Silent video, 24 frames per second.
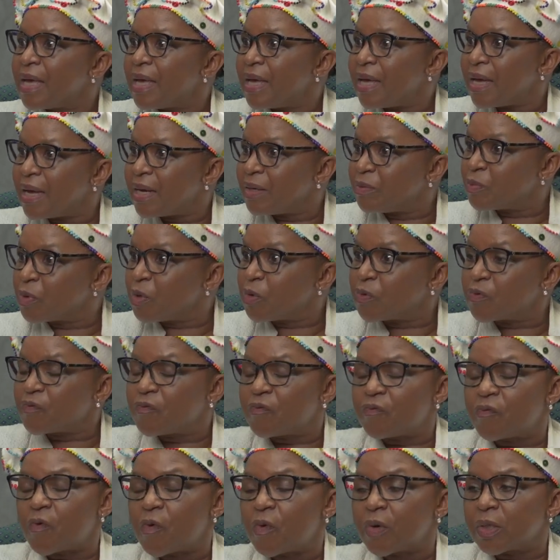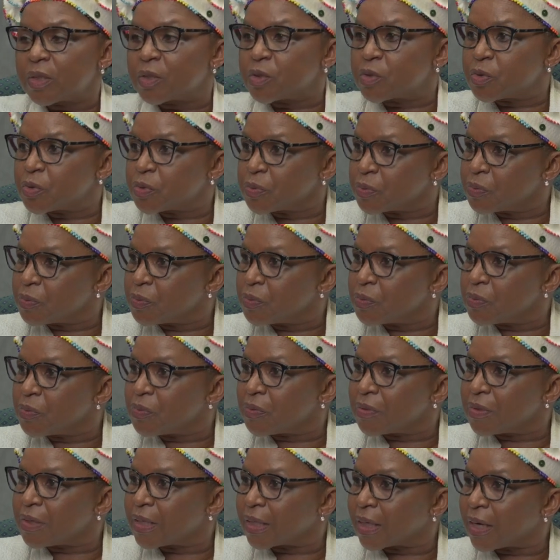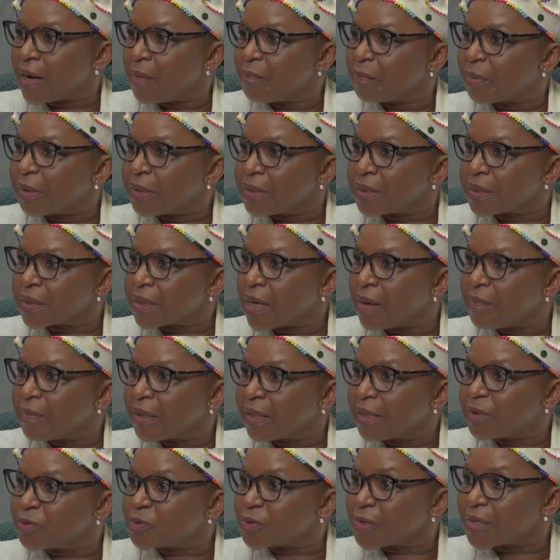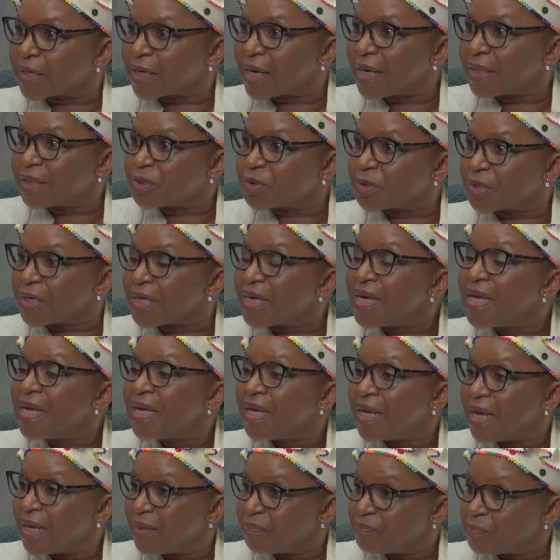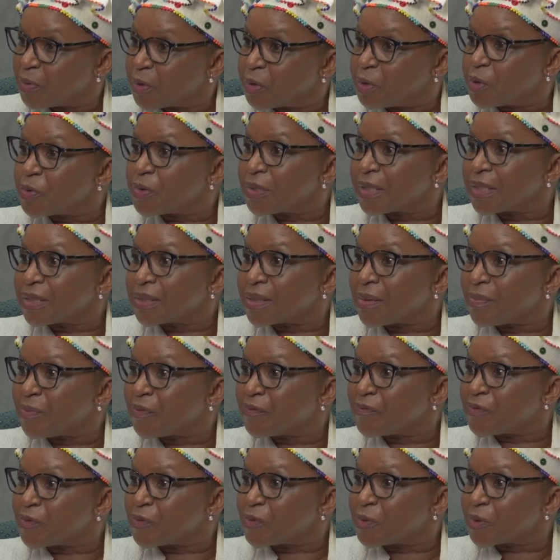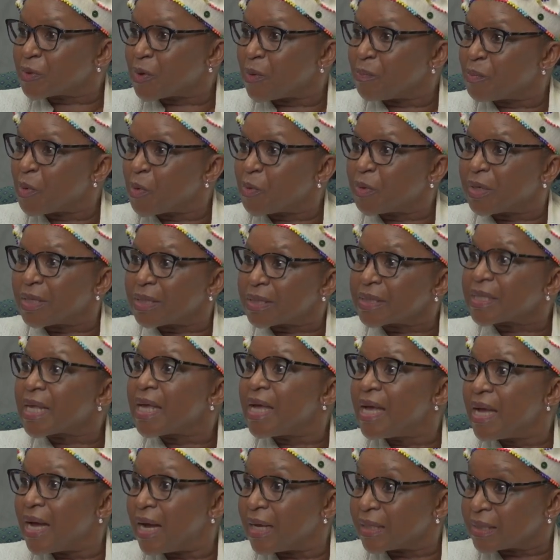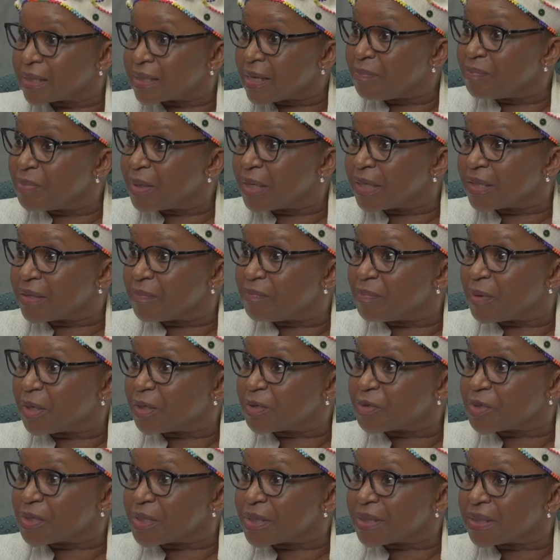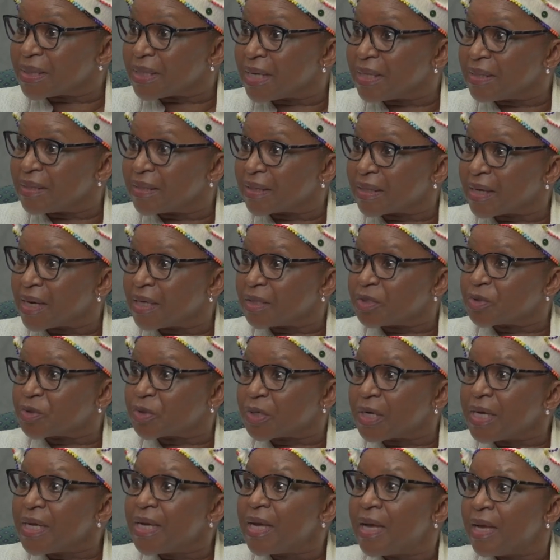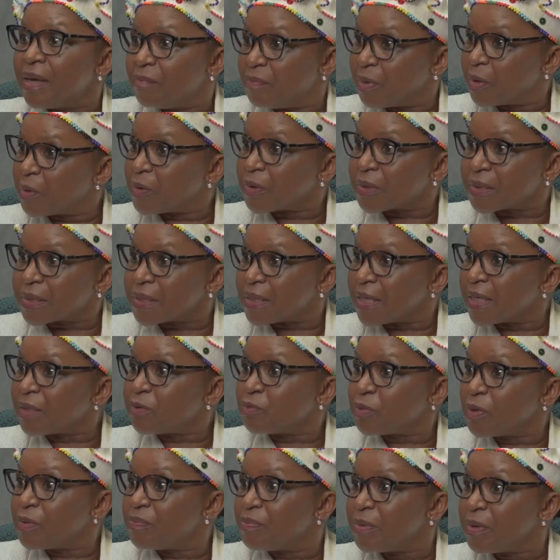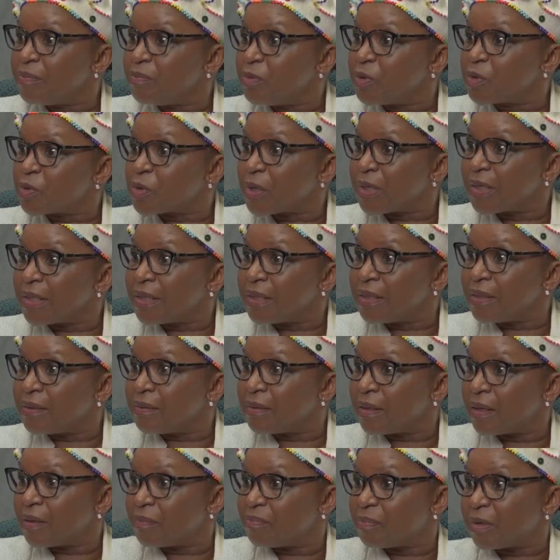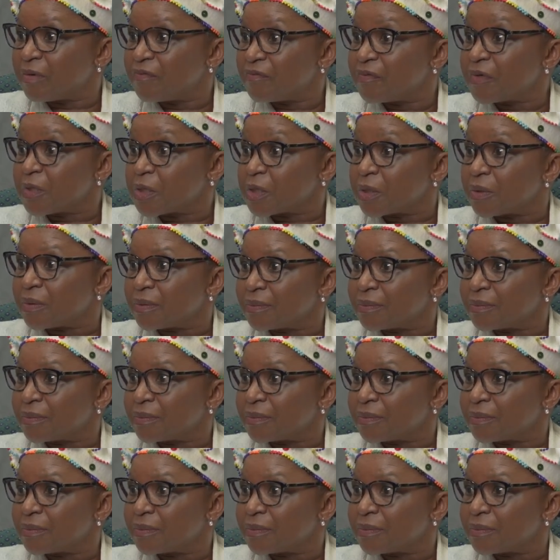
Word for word: and we look forward to the companies coming into the country and producing some of those components, assembling the batteries here in the country, because that will be mutually uh, beneficial.